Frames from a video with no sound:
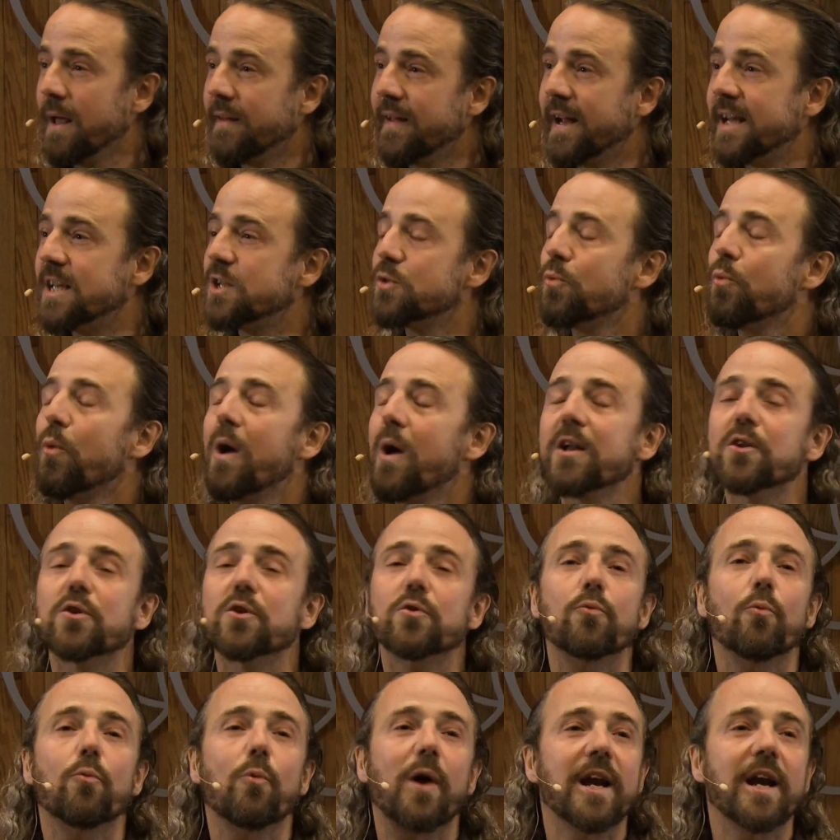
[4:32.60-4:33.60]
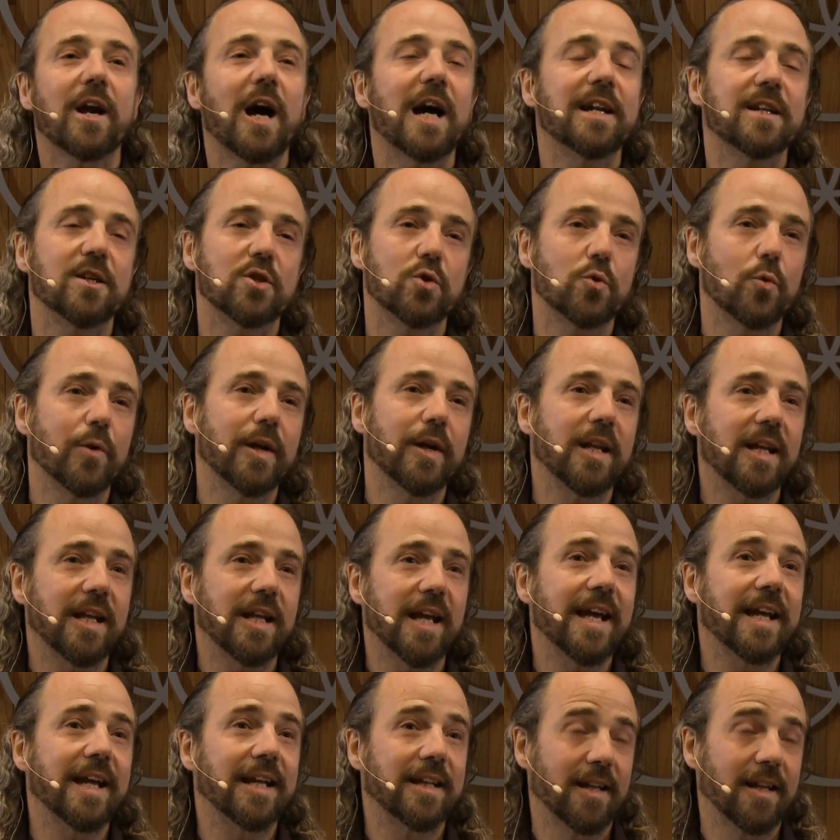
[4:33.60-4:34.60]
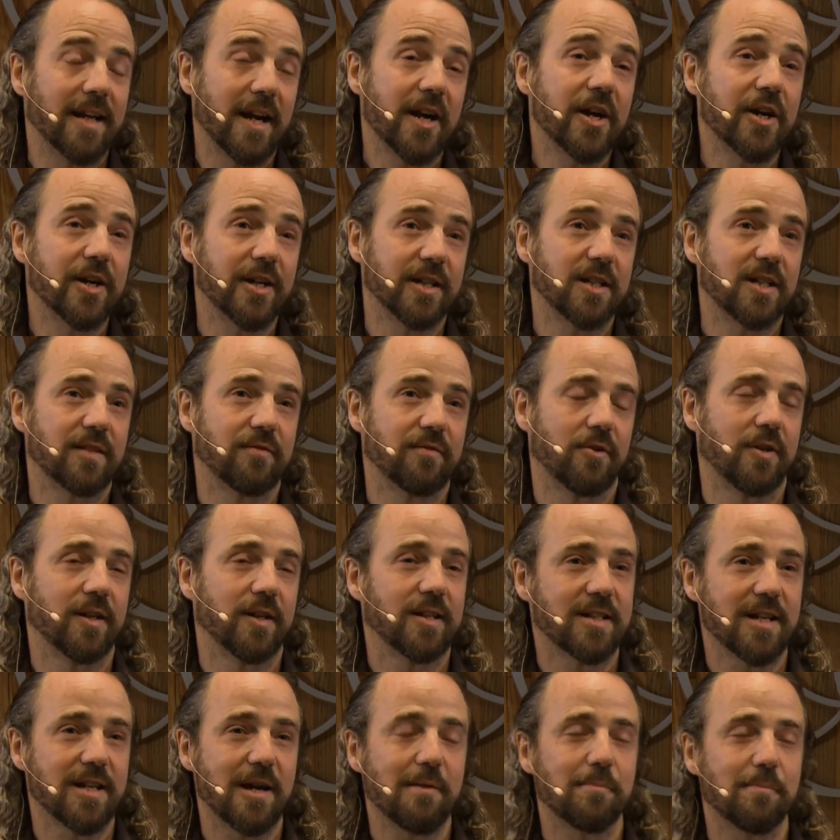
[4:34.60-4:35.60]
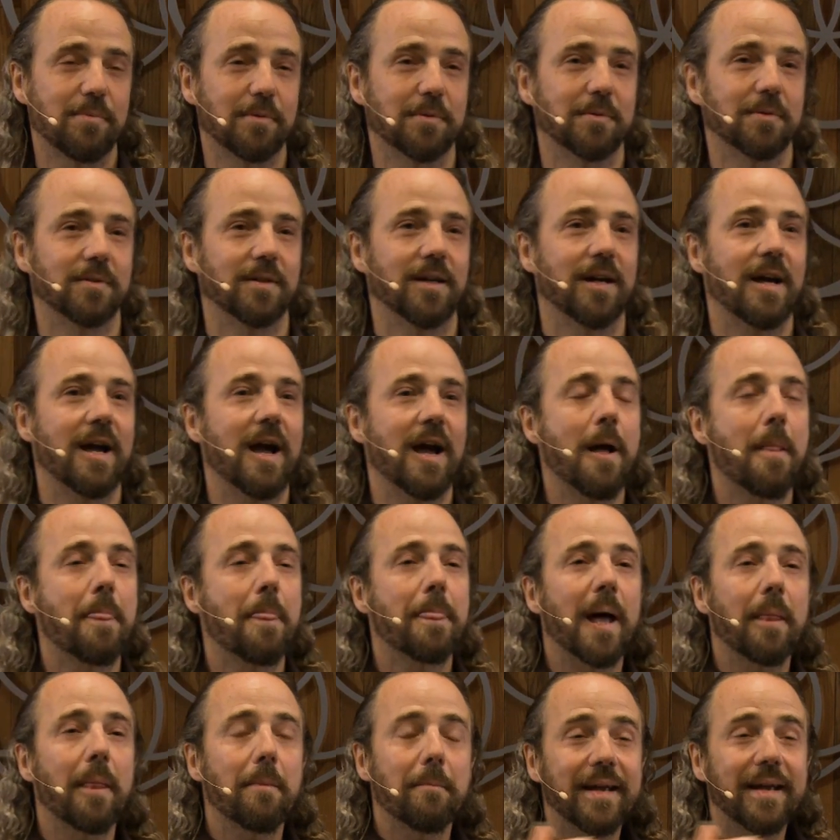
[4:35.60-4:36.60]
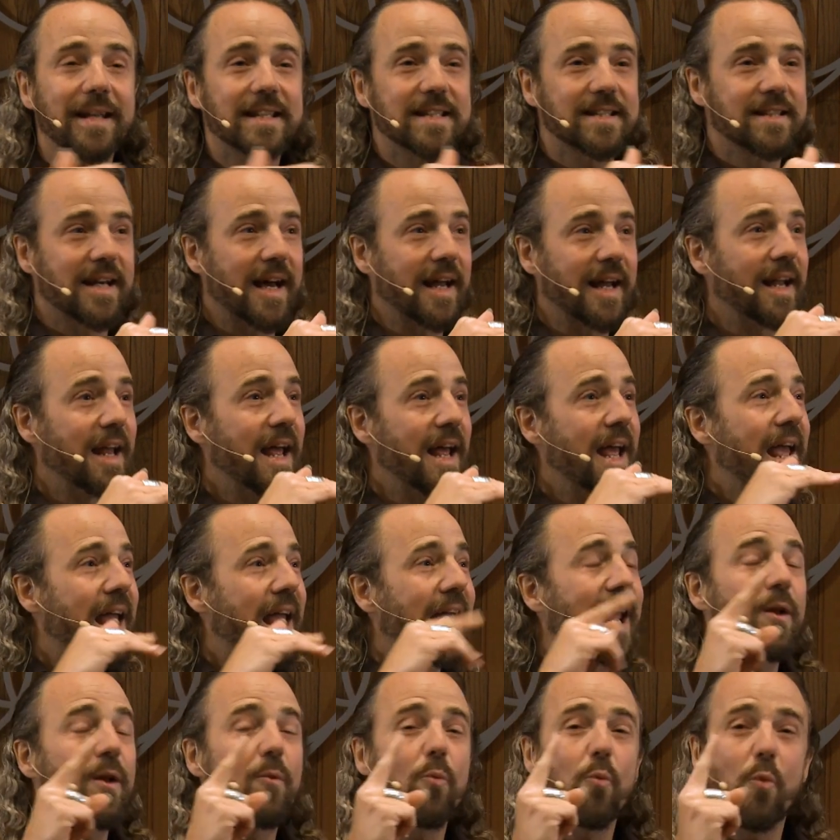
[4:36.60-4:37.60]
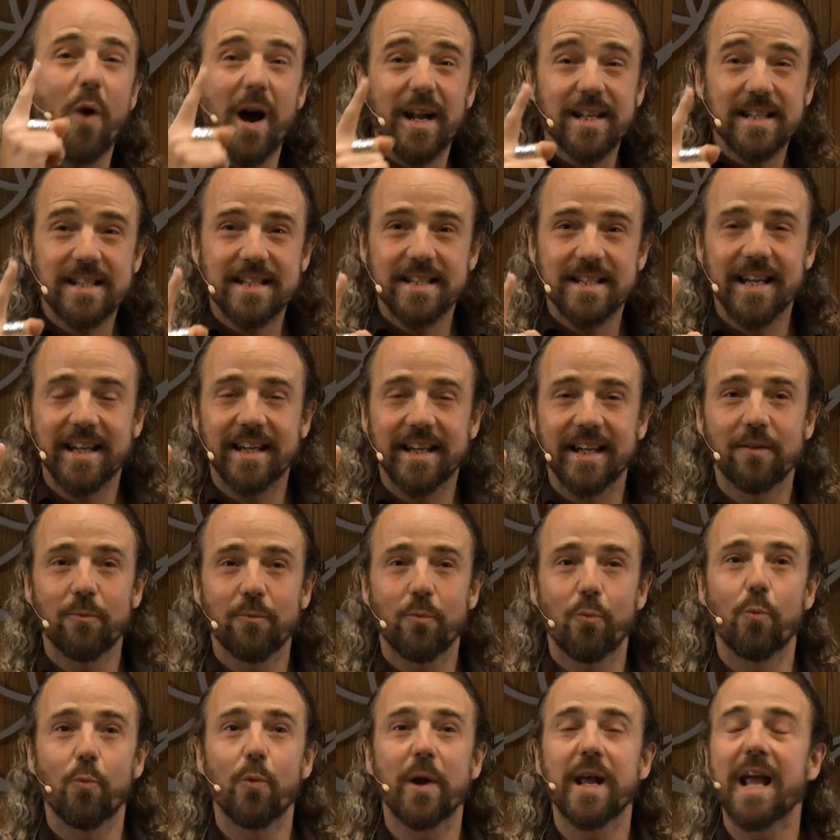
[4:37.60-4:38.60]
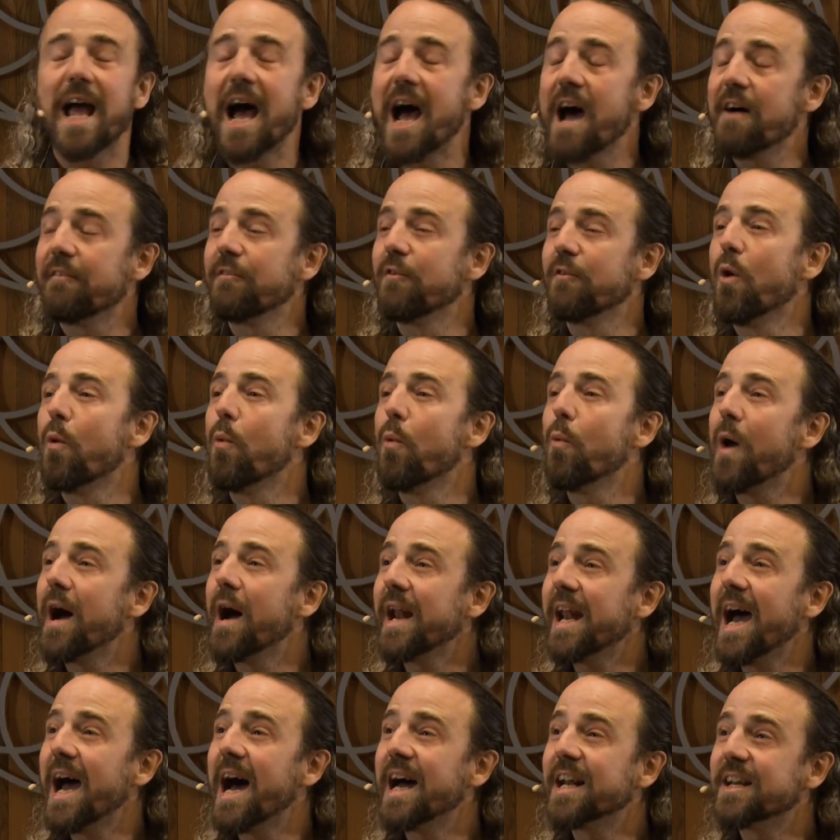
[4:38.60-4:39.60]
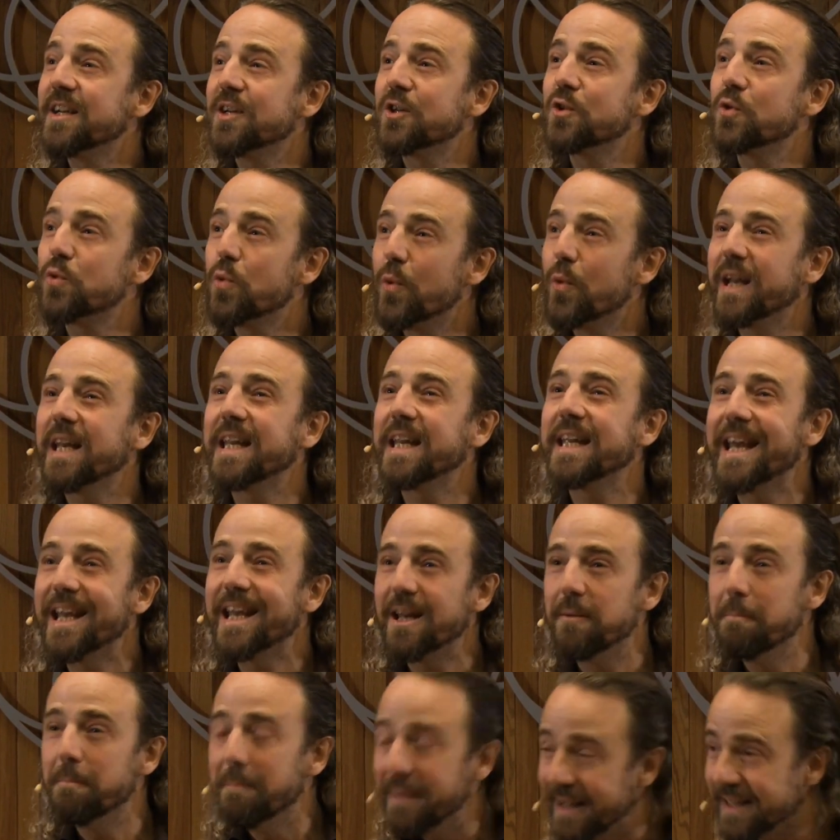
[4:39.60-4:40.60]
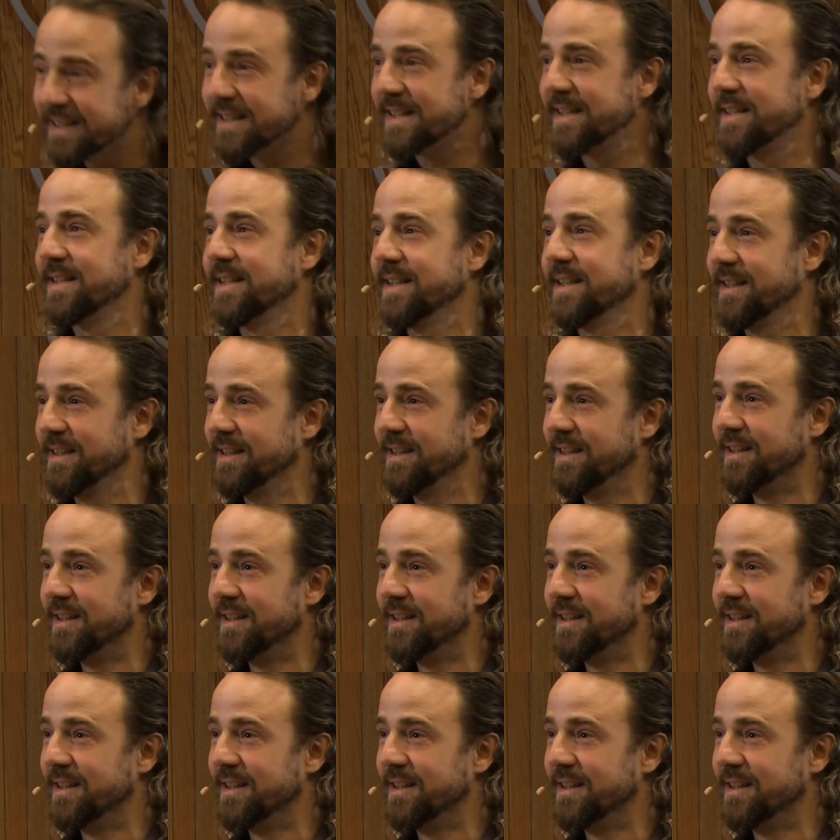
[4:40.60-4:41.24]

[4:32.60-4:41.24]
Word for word: that is 128 hertz, for example, that means that in 1 second, we have 128 beats.